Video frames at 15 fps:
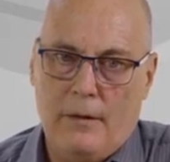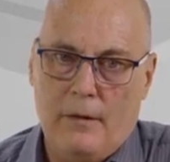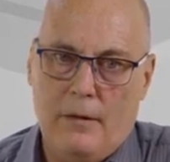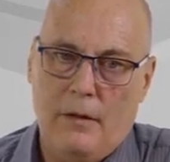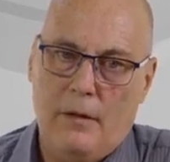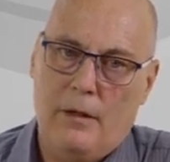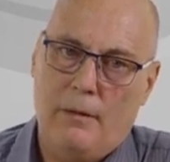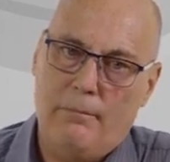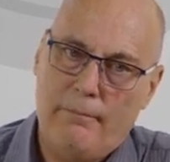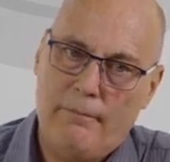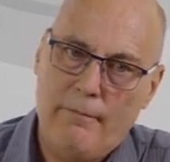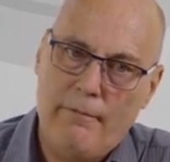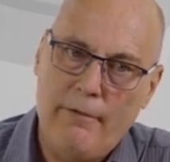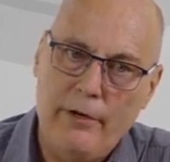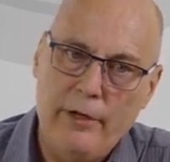
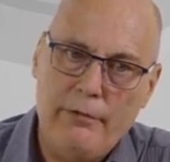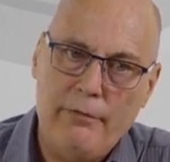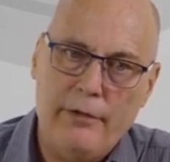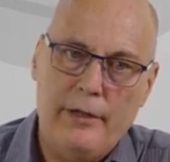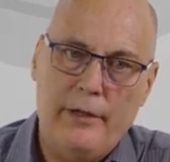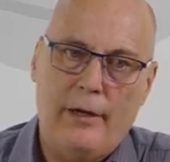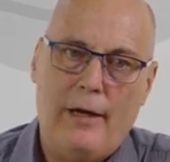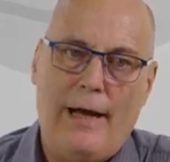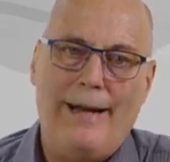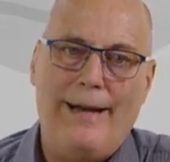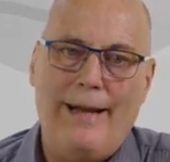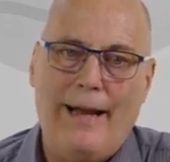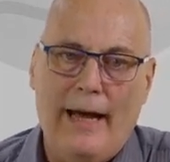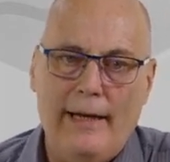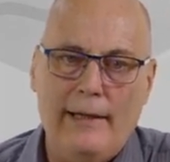Very, very
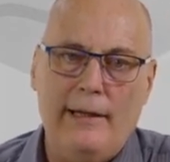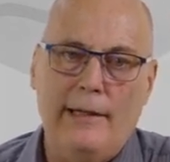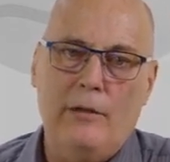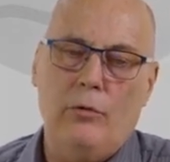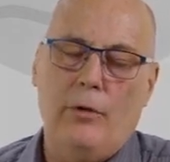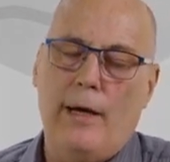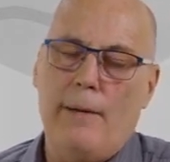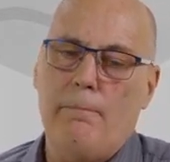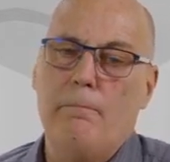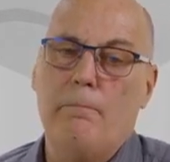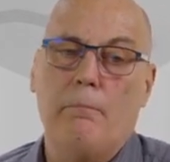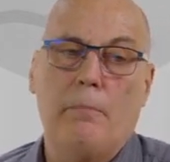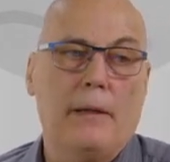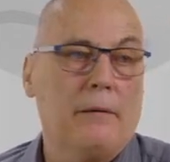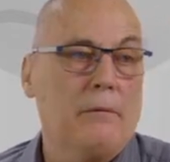unlikely to happen,
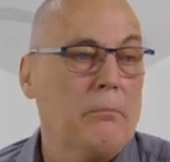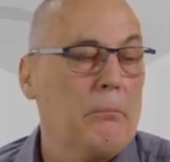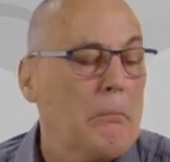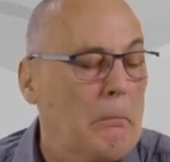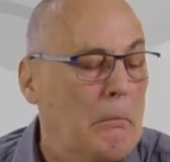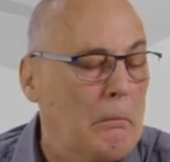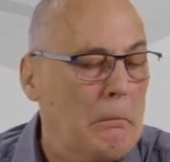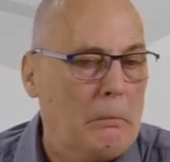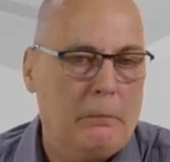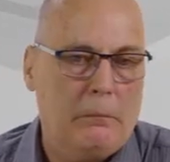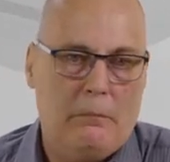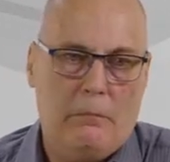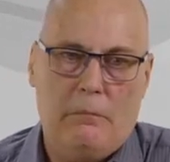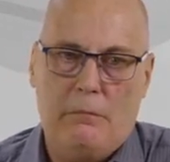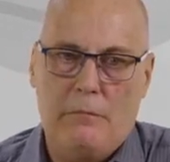but
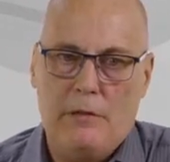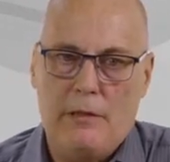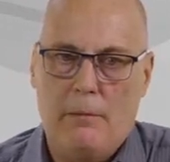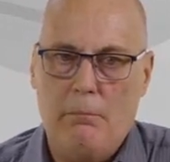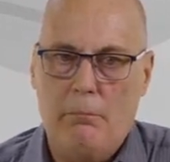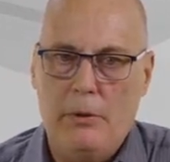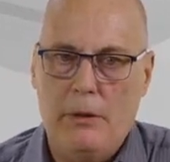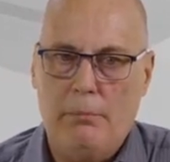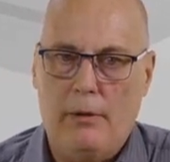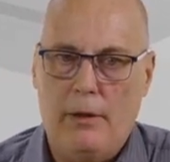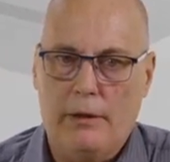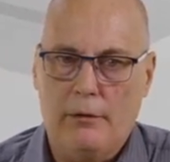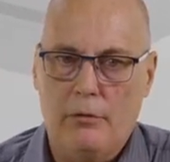some people like to